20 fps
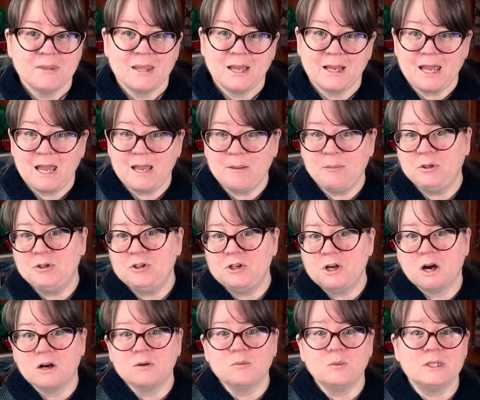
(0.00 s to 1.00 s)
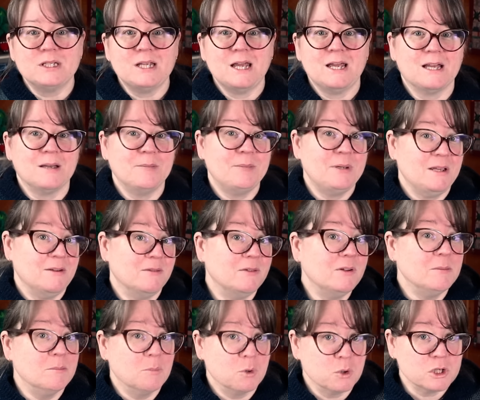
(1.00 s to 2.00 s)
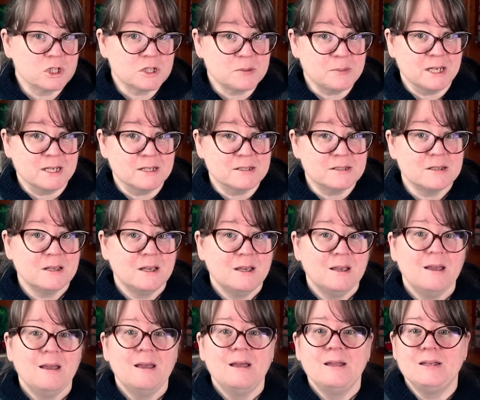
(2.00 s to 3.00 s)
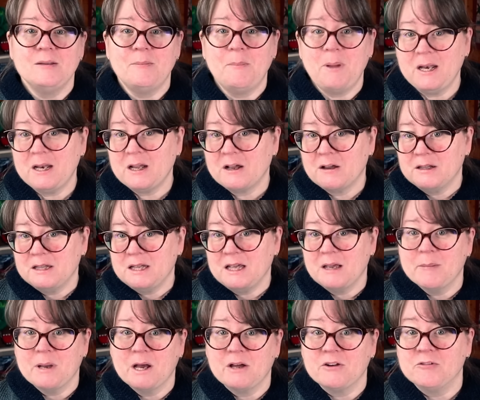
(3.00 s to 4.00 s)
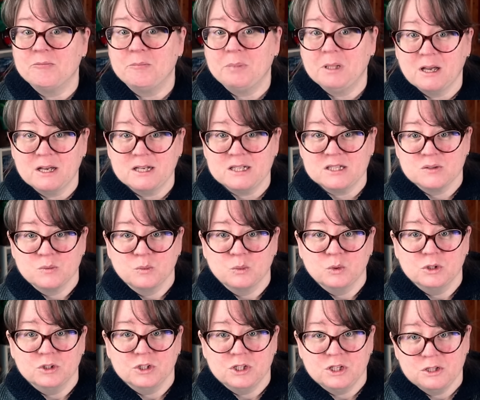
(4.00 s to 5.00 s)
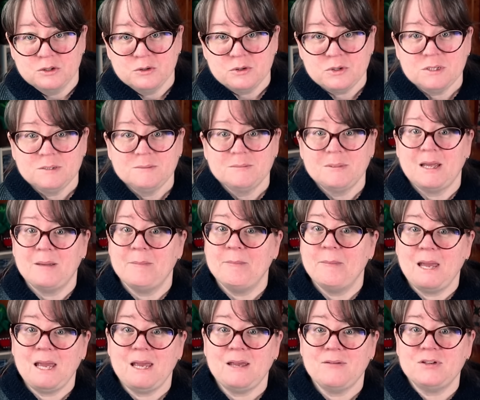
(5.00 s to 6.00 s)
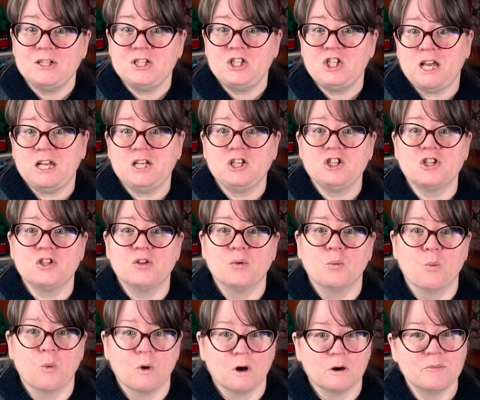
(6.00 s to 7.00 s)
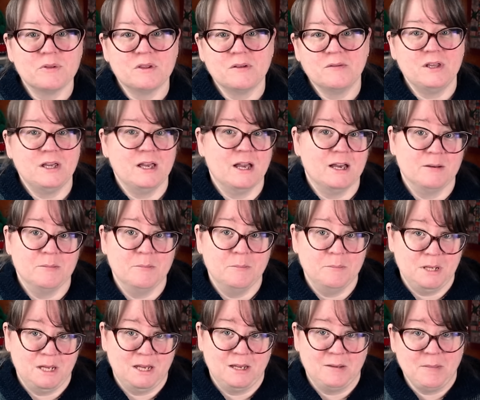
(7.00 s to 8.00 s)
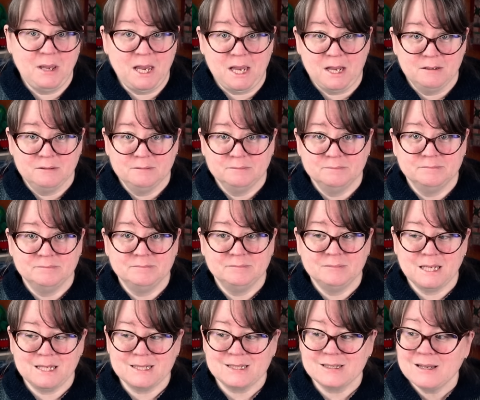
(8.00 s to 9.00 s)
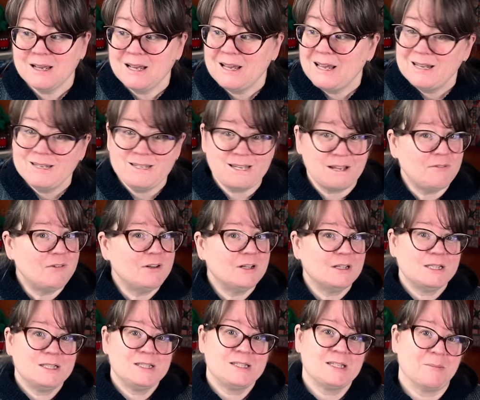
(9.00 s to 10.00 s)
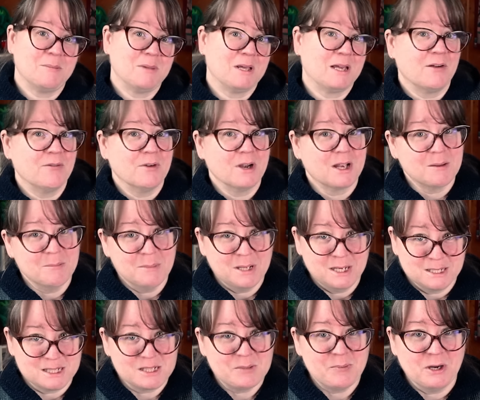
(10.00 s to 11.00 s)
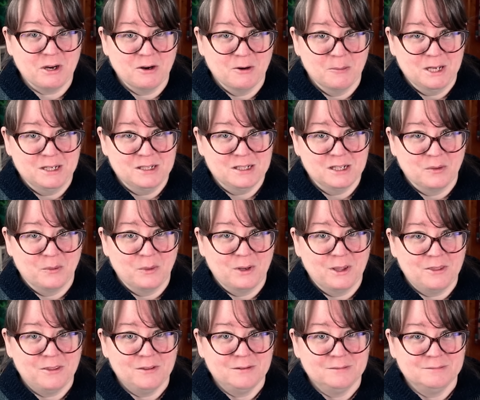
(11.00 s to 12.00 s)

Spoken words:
A cabled yarn will take up even more space. Depending on the amount of plies and wool used, it may even change the warmth of the item being made. It's definitely something I recommend experimenting with.